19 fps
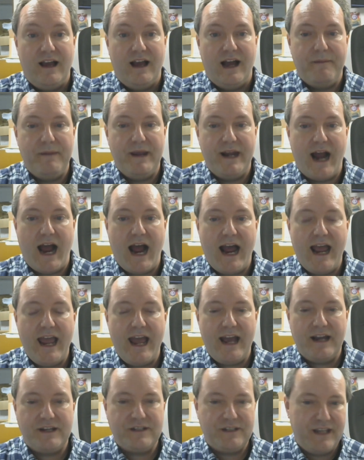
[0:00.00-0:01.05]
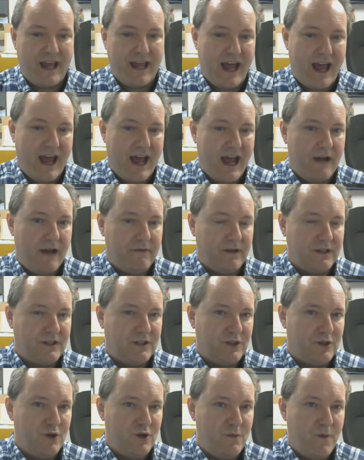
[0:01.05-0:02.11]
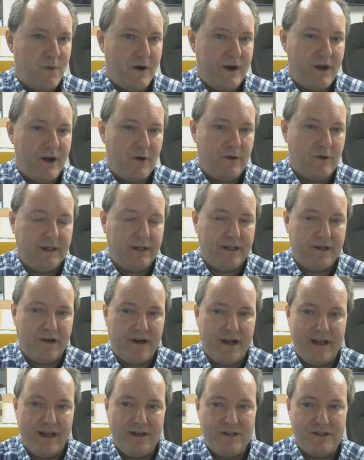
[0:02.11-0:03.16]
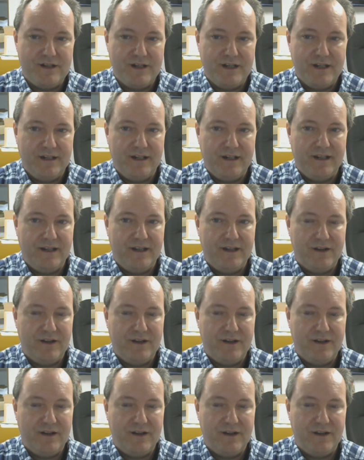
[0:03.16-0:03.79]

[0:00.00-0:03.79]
I mean, I actually have a 2.0 liter engine